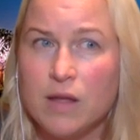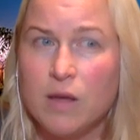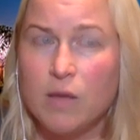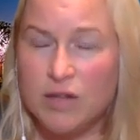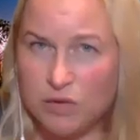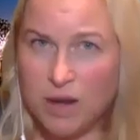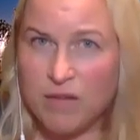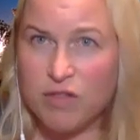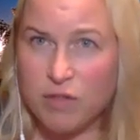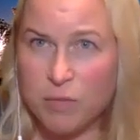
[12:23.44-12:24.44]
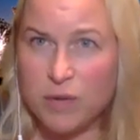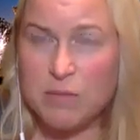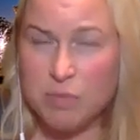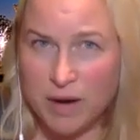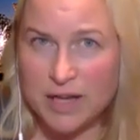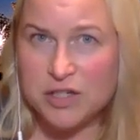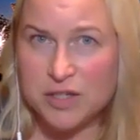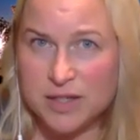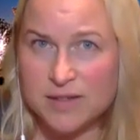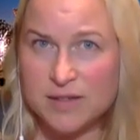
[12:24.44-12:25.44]
we do have 3
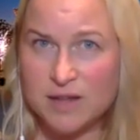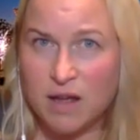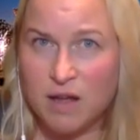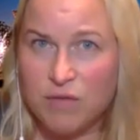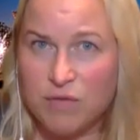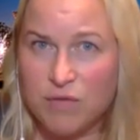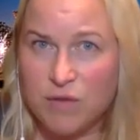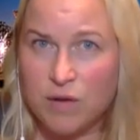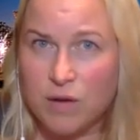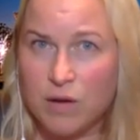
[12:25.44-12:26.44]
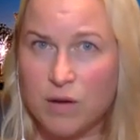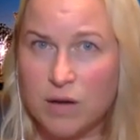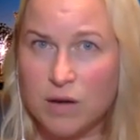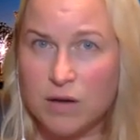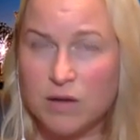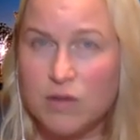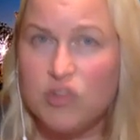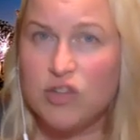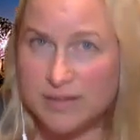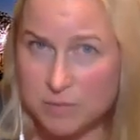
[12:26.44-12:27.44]
branches of
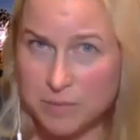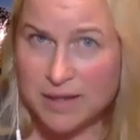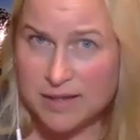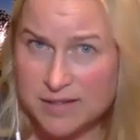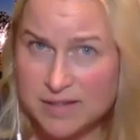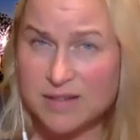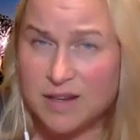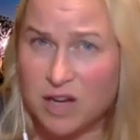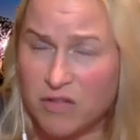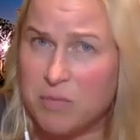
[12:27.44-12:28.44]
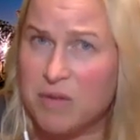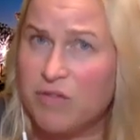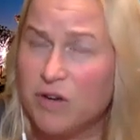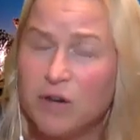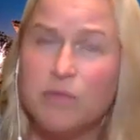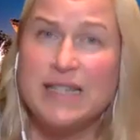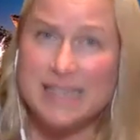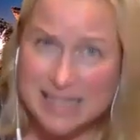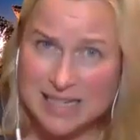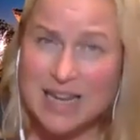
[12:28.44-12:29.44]
checks and balances in our government for a
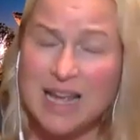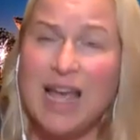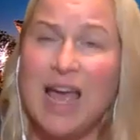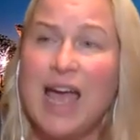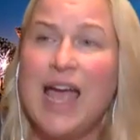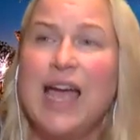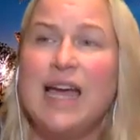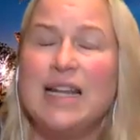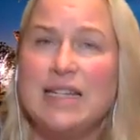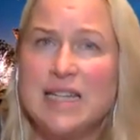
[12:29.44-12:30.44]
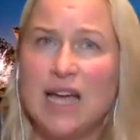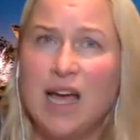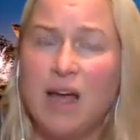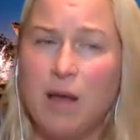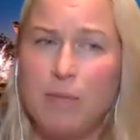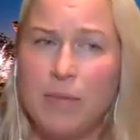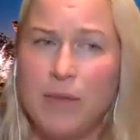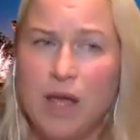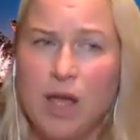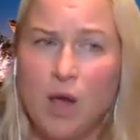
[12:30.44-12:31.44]
reason. And
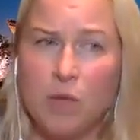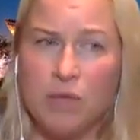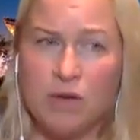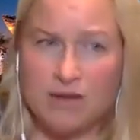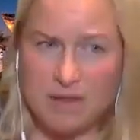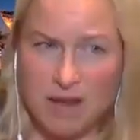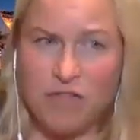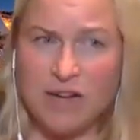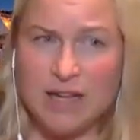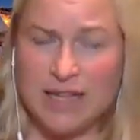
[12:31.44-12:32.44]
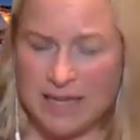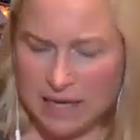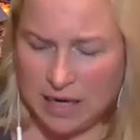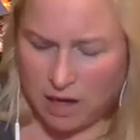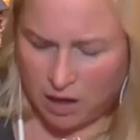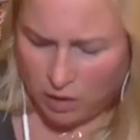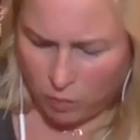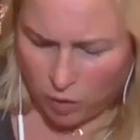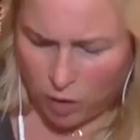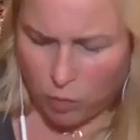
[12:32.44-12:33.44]
definitely
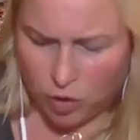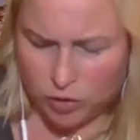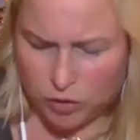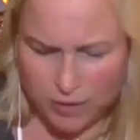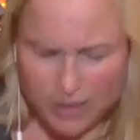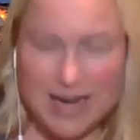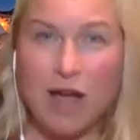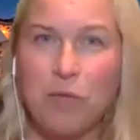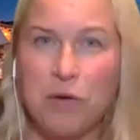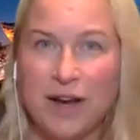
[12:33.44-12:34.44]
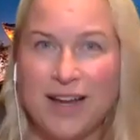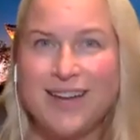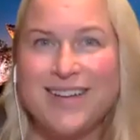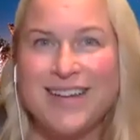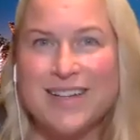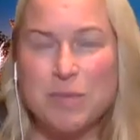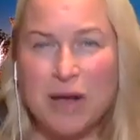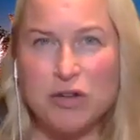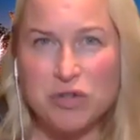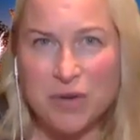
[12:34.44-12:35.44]
a world right now we're in is
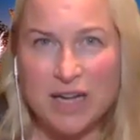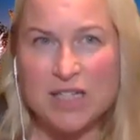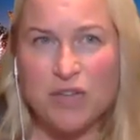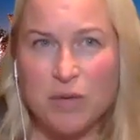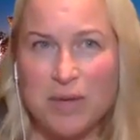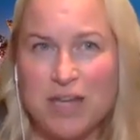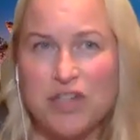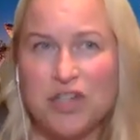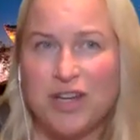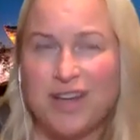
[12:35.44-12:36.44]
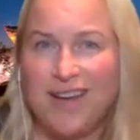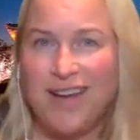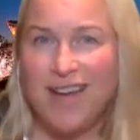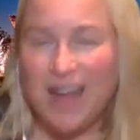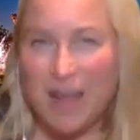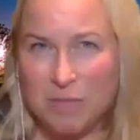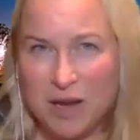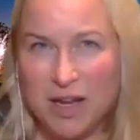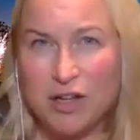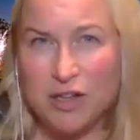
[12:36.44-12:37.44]
about transformation and
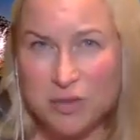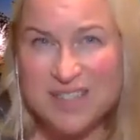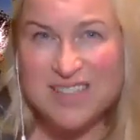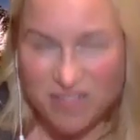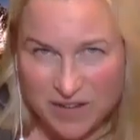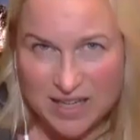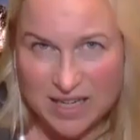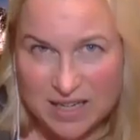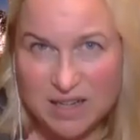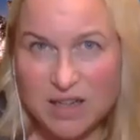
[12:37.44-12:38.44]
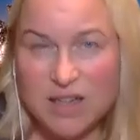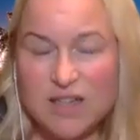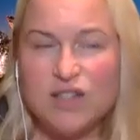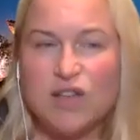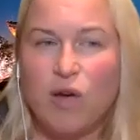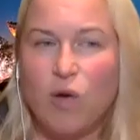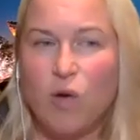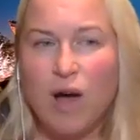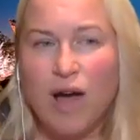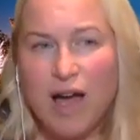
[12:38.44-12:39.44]
inclusivity.
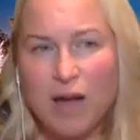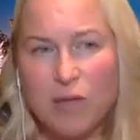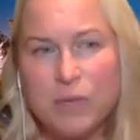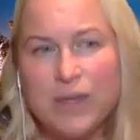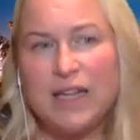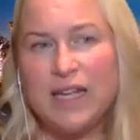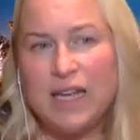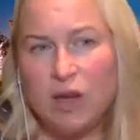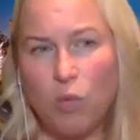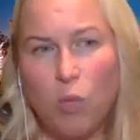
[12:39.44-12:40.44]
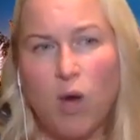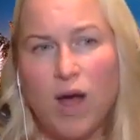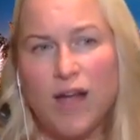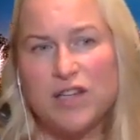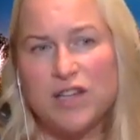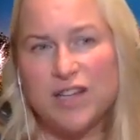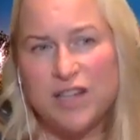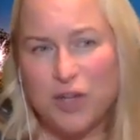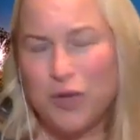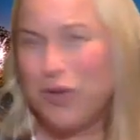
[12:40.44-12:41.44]
So I really want
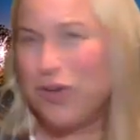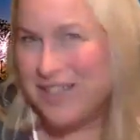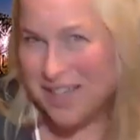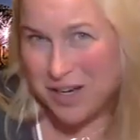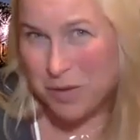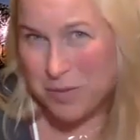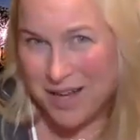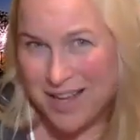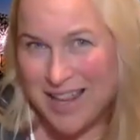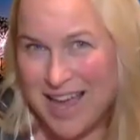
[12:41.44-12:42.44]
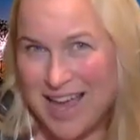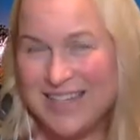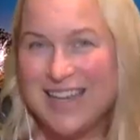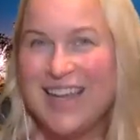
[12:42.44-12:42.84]
you to hear me on that.